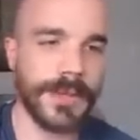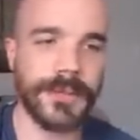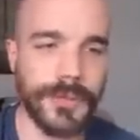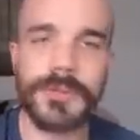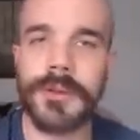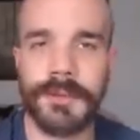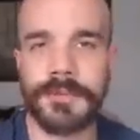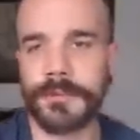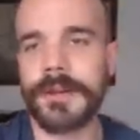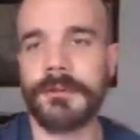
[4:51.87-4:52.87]
you do
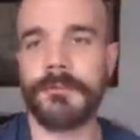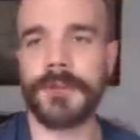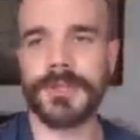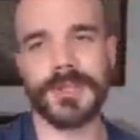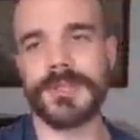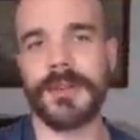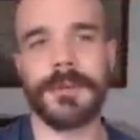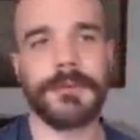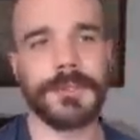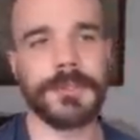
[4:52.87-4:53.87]
have 3 different versions
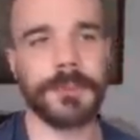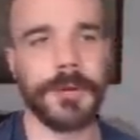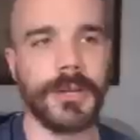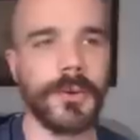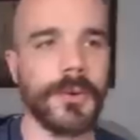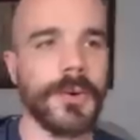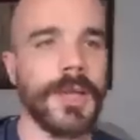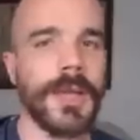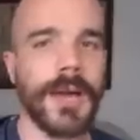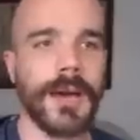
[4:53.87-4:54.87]
of it, which is pretty
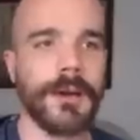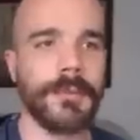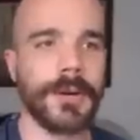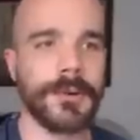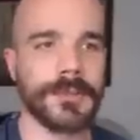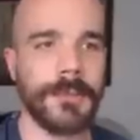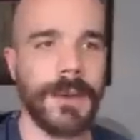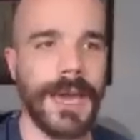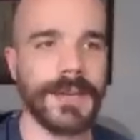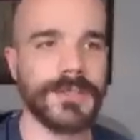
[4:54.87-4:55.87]
cool. But of course, the
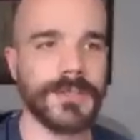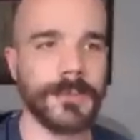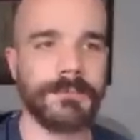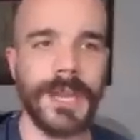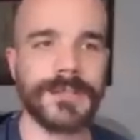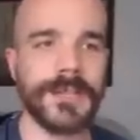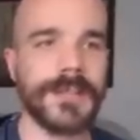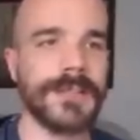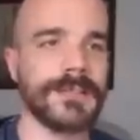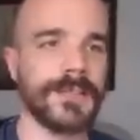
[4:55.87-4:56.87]
packages are
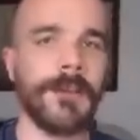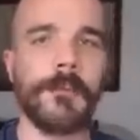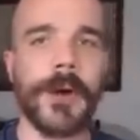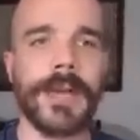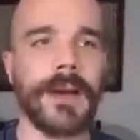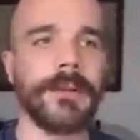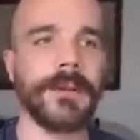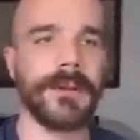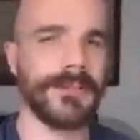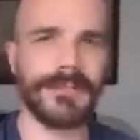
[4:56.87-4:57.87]
basically the same way.
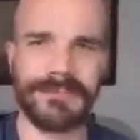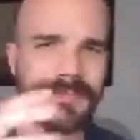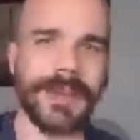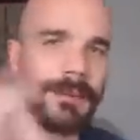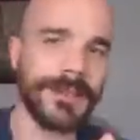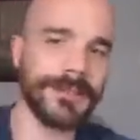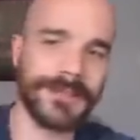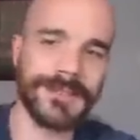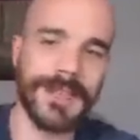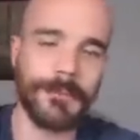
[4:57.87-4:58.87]
I mean, they're
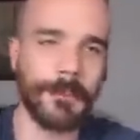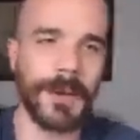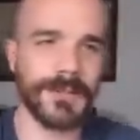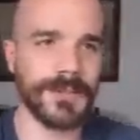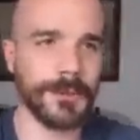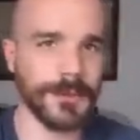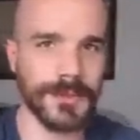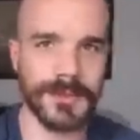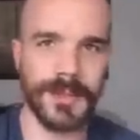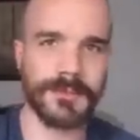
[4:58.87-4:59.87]
the same
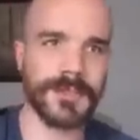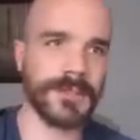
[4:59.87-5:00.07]
repositories and stuff,